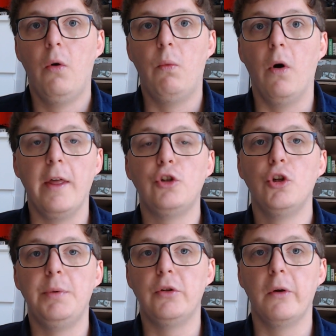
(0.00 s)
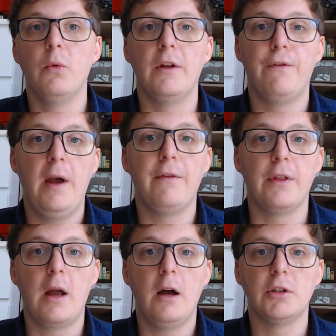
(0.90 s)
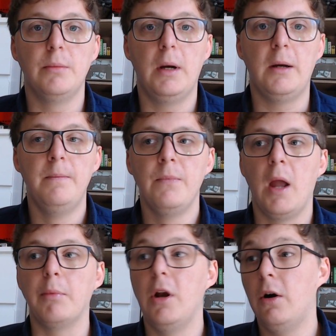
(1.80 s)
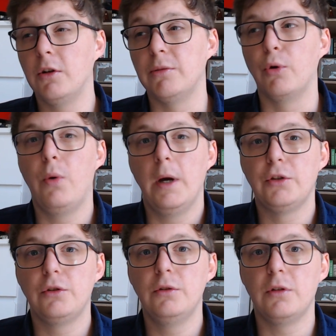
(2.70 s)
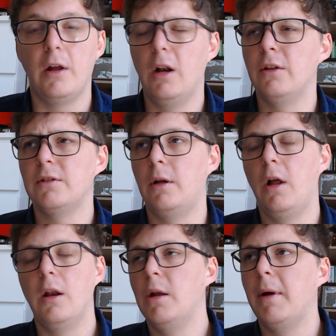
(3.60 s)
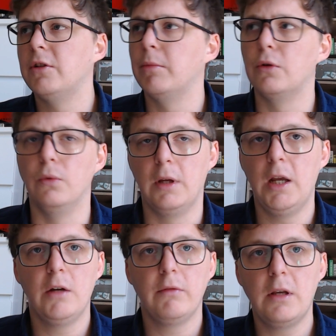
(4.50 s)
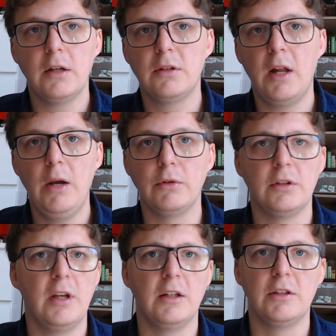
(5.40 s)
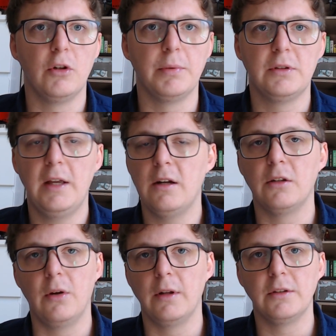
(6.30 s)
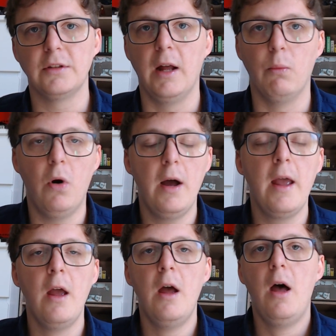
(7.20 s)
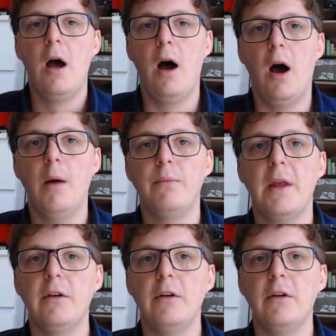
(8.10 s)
what they should be doing, what is fair for the customer. I'm going to ask some questions. I learned about something called gearing yesterday, which is set at 0%. I don't understand why. I